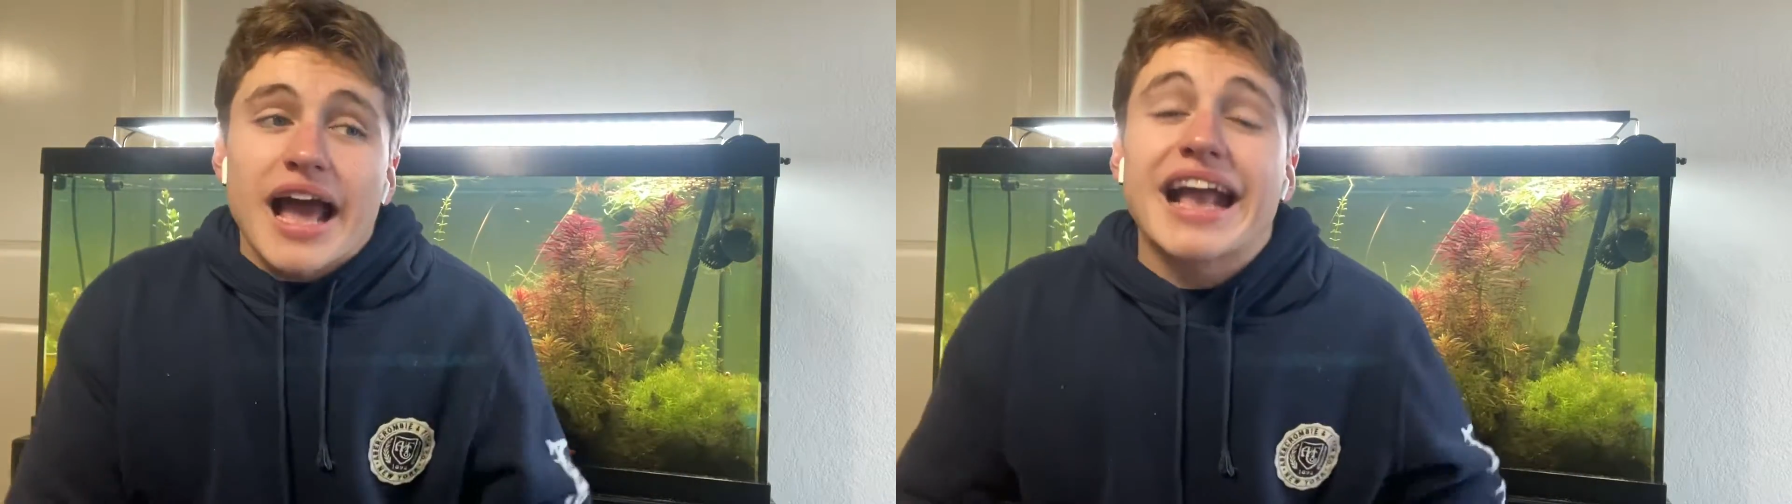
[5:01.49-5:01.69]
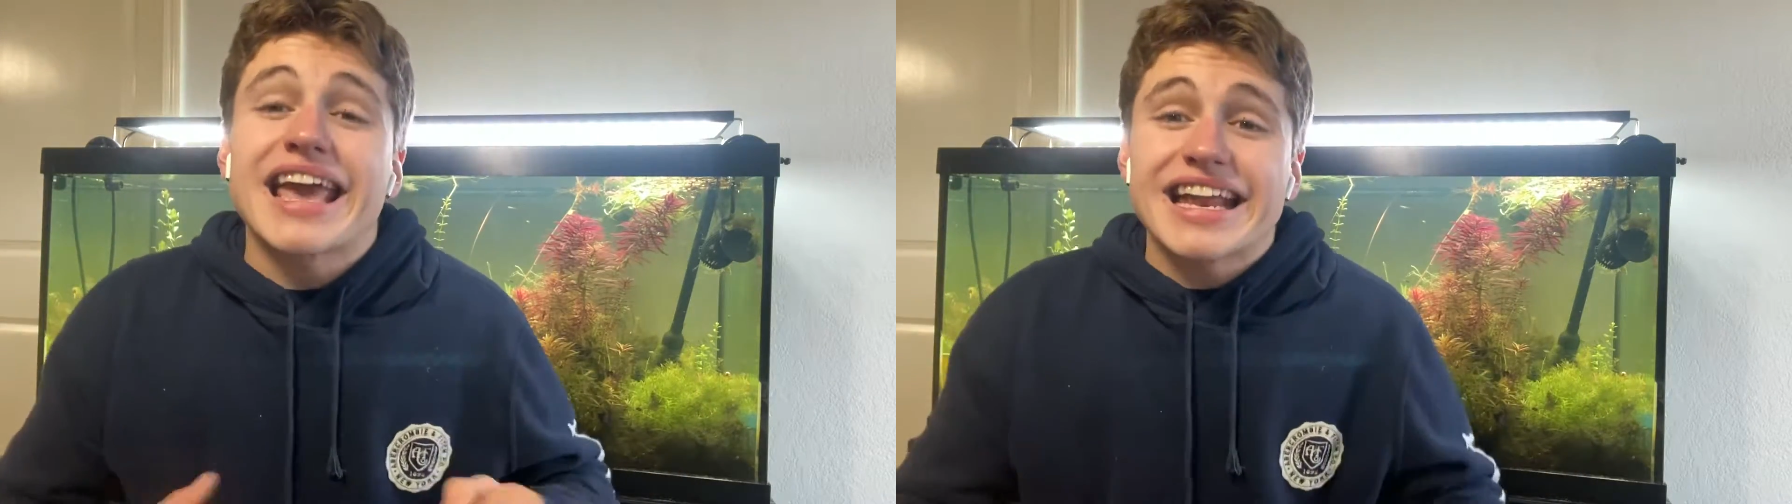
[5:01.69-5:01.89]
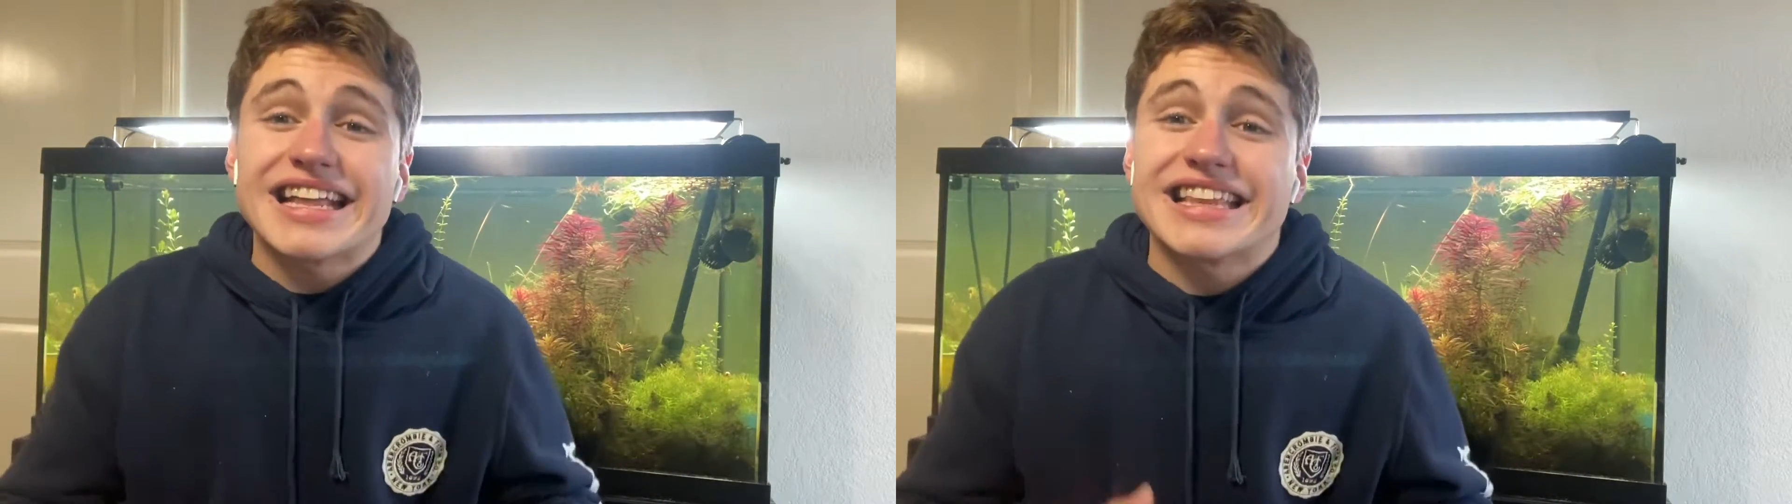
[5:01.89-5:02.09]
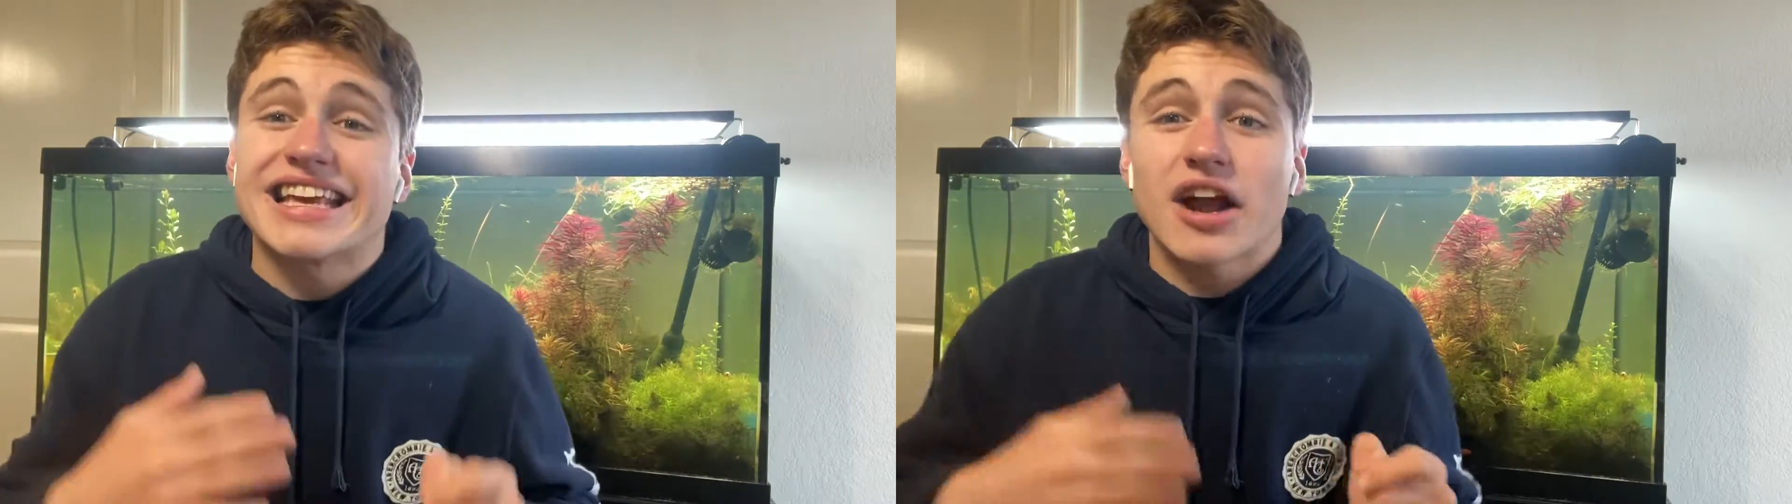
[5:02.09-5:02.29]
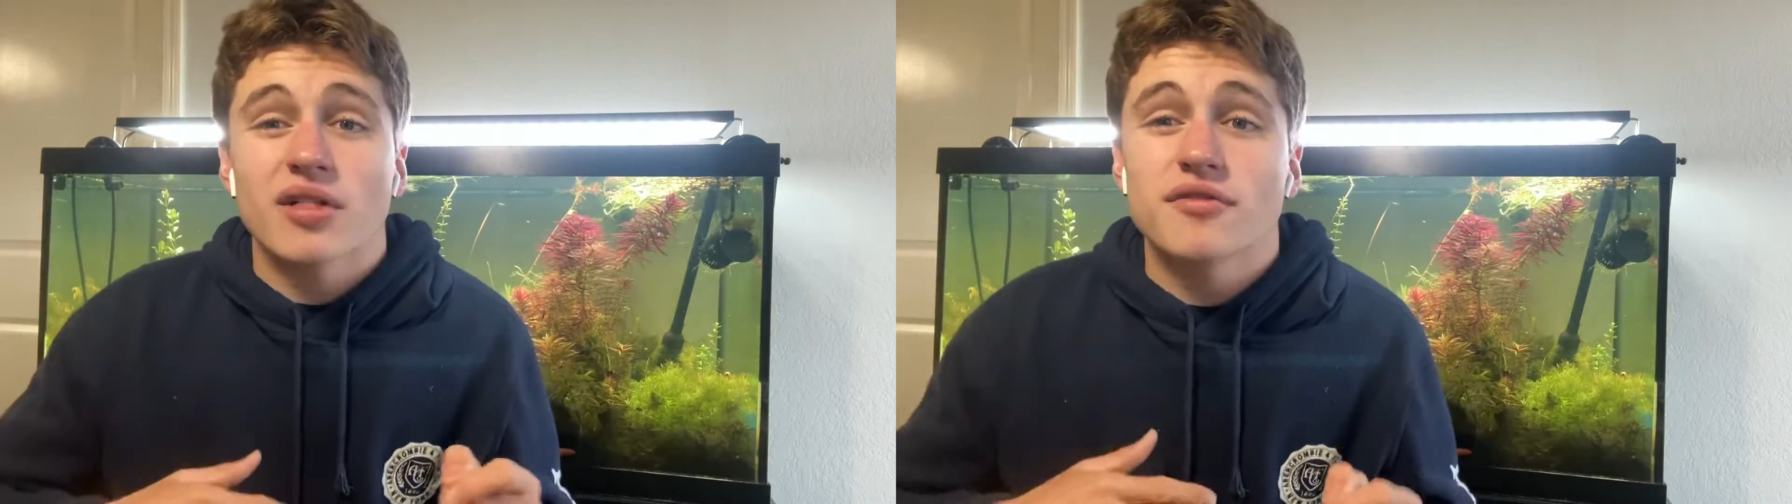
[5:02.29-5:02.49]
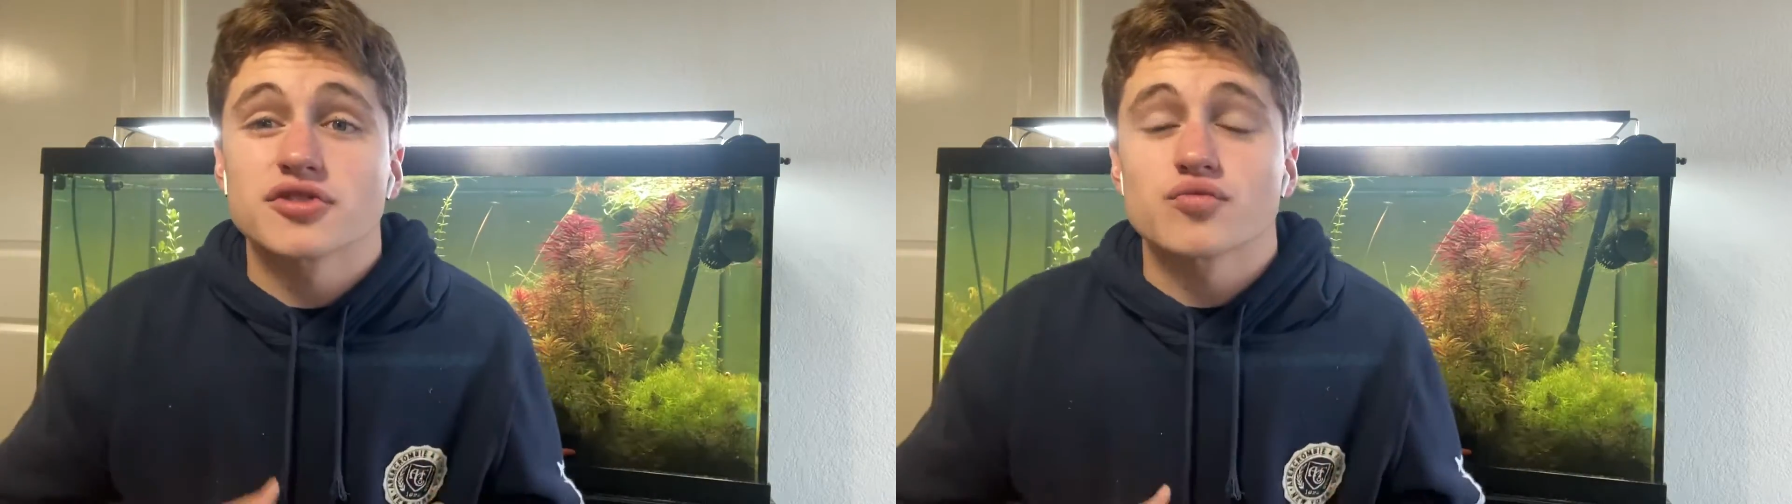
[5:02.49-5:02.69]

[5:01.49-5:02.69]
again, the care level